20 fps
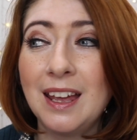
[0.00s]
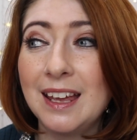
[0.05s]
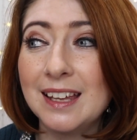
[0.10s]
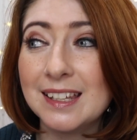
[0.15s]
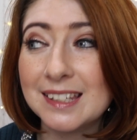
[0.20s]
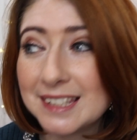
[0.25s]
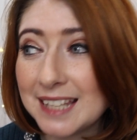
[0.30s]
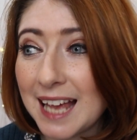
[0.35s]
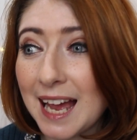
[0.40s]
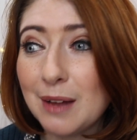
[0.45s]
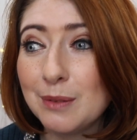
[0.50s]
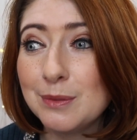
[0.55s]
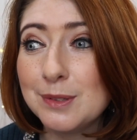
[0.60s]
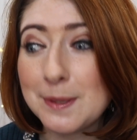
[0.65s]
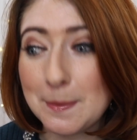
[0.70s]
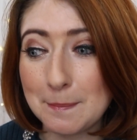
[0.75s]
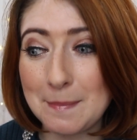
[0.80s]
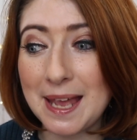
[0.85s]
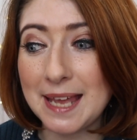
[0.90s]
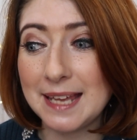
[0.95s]
It
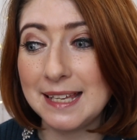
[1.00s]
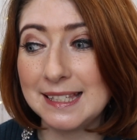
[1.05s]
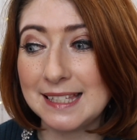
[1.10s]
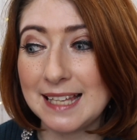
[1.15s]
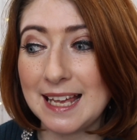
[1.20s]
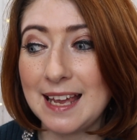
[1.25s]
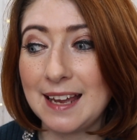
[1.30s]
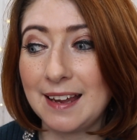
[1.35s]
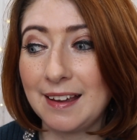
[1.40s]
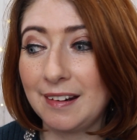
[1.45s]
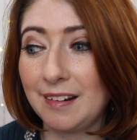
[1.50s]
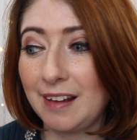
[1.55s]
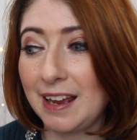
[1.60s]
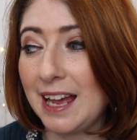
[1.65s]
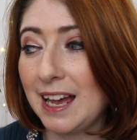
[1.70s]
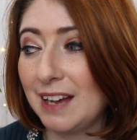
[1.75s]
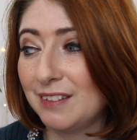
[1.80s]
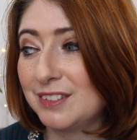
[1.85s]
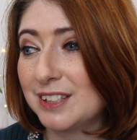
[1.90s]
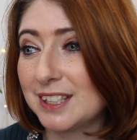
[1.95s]
sounds amazing, and I
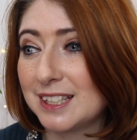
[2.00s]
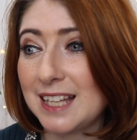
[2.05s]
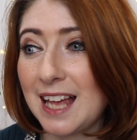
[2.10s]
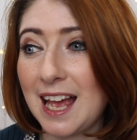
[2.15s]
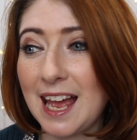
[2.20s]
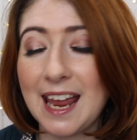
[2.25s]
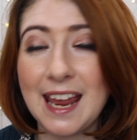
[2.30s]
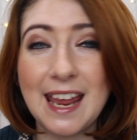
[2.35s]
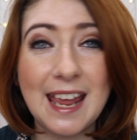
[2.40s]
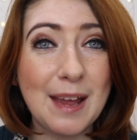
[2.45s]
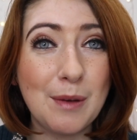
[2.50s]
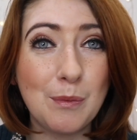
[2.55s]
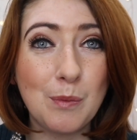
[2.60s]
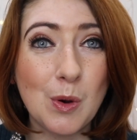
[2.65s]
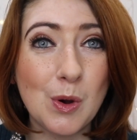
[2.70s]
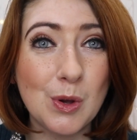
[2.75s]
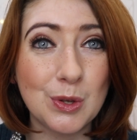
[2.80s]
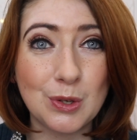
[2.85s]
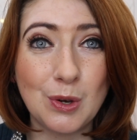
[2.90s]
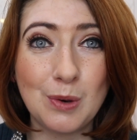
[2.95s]
have to say it
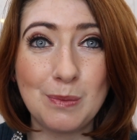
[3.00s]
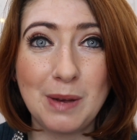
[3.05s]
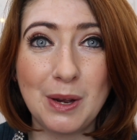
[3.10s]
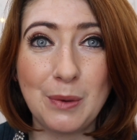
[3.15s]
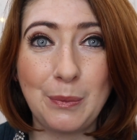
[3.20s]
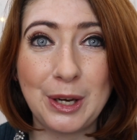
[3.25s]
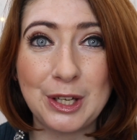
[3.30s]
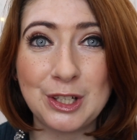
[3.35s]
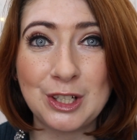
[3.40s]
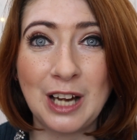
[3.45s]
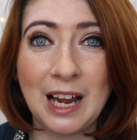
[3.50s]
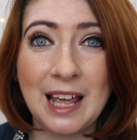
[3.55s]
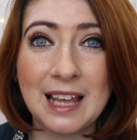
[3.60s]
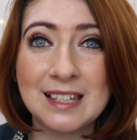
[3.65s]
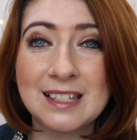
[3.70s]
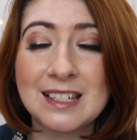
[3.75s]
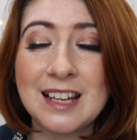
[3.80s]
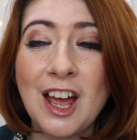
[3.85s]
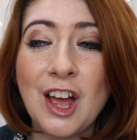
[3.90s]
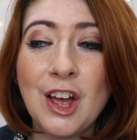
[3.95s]
was on my wish
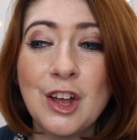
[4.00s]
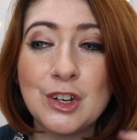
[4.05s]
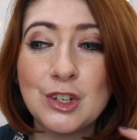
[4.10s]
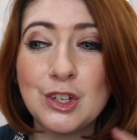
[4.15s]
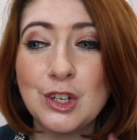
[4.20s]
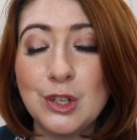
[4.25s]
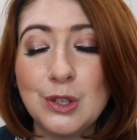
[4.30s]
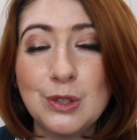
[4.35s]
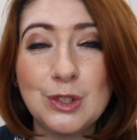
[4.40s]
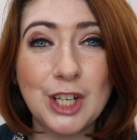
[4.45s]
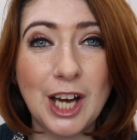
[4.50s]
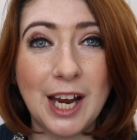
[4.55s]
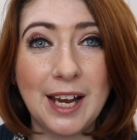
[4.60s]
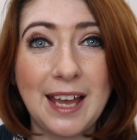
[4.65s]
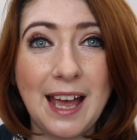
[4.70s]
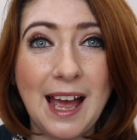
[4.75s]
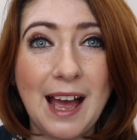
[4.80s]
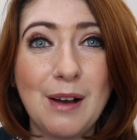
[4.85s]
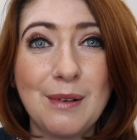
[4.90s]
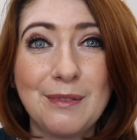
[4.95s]
list to
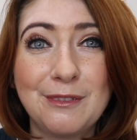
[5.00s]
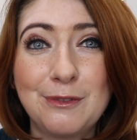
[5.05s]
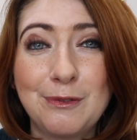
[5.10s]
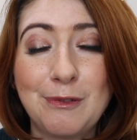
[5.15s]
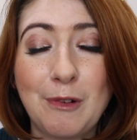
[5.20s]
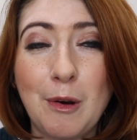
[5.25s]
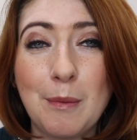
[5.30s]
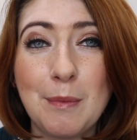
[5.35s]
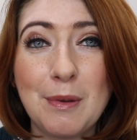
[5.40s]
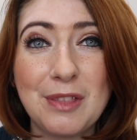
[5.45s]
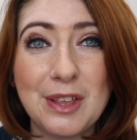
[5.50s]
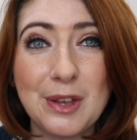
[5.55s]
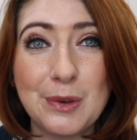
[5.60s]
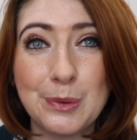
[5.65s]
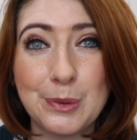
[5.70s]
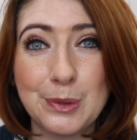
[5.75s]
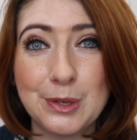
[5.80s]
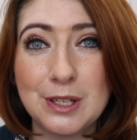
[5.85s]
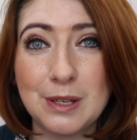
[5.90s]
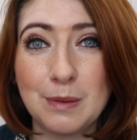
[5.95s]
check out from the
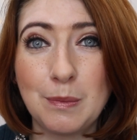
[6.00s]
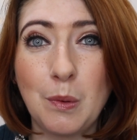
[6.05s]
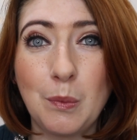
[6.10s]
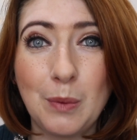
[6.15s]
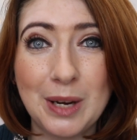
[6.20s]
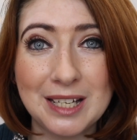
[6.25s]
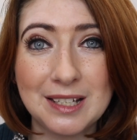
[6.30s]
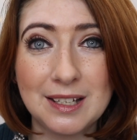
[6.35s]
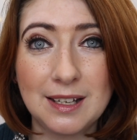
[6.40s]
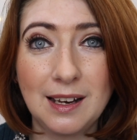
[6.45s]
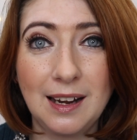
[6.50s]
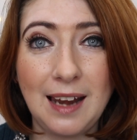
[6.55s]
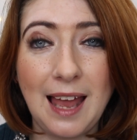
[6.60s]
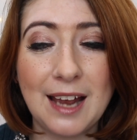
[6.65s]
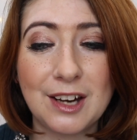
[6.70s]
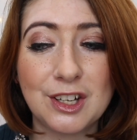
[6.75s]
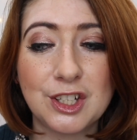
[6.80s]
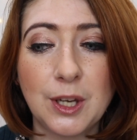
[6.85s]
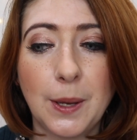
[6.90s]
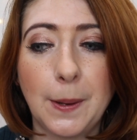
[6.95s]
autumn winter
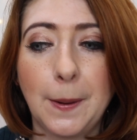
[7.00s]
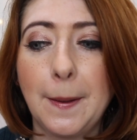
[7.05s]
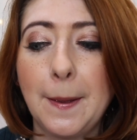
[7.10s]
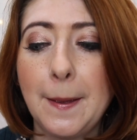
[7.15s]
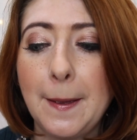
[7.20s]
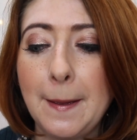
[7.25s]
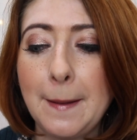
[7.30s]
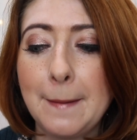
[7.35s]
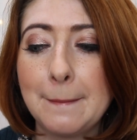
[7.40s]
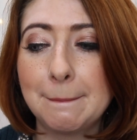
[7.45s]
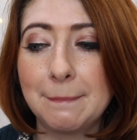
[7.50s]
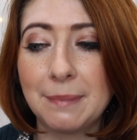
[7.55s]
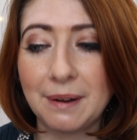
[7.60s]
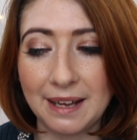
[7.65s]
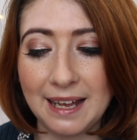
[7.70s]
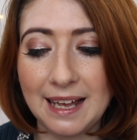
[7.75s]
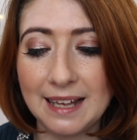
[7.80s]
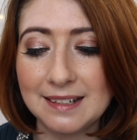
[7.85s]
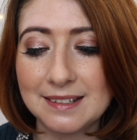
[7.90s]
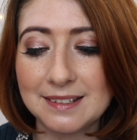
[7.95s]
collection, but
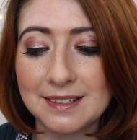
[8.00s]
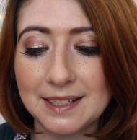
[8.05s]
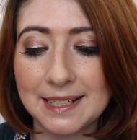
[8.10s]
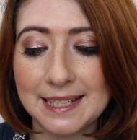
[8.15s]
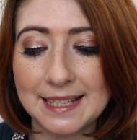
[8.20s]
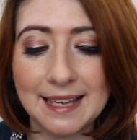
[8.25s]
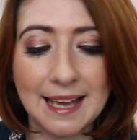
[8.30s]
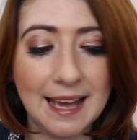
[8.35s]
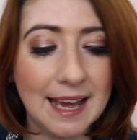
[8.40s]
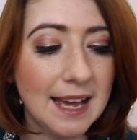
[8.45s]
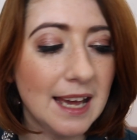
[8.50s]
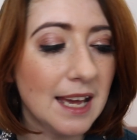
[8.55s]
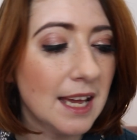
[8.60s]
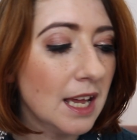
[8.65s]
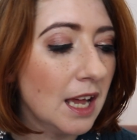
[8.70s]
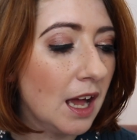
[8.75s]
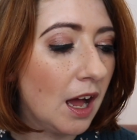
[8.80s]
I hadn't done it yet.